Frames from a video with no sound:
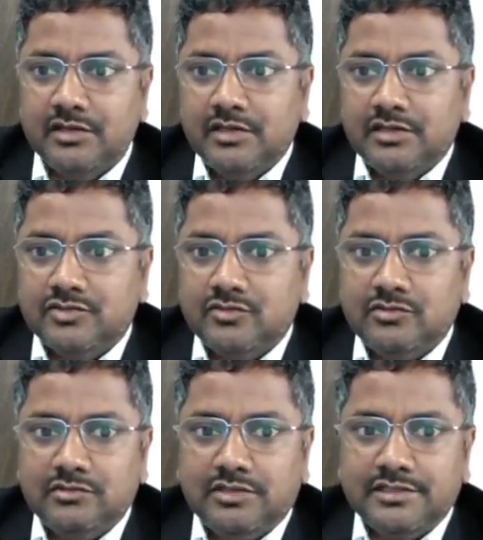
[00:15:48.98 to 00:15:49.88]

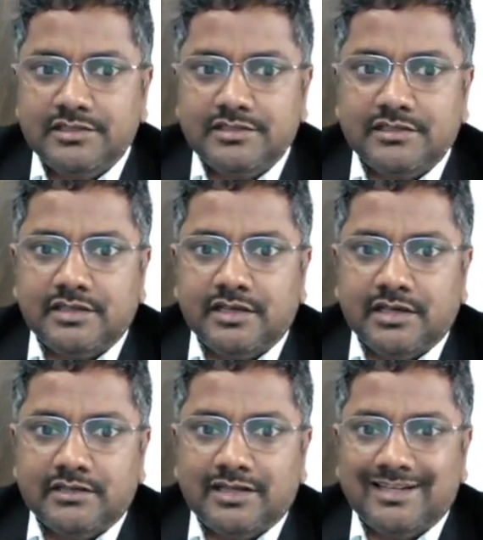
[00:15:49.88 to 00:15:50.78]
So this is
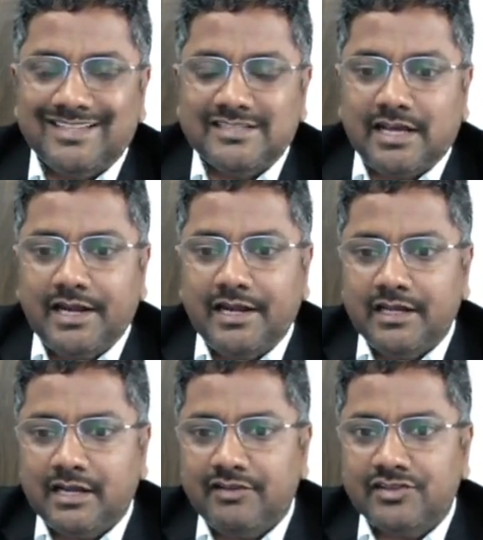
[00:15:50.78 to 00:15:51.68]
the desired
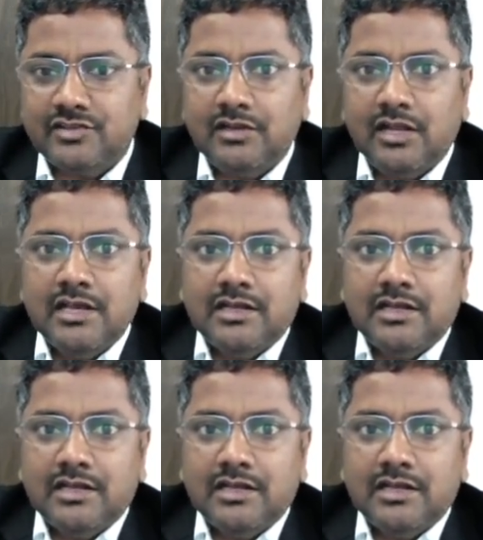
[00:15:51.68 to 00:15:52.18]
equation.